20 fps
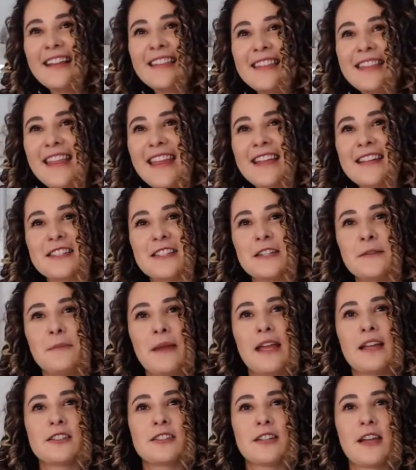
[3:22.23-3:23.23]
Things She
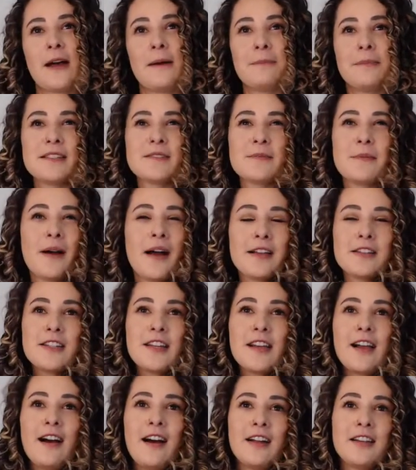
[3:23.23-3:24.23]
Makes Shop is
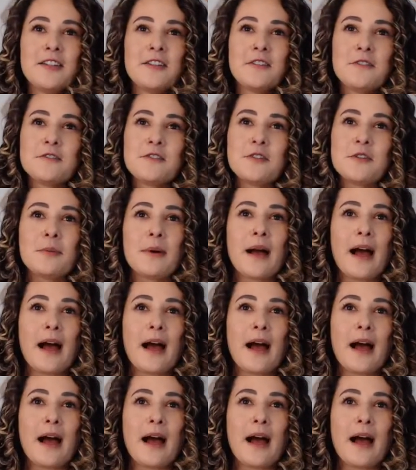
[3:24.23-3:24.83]
watching on YouTube.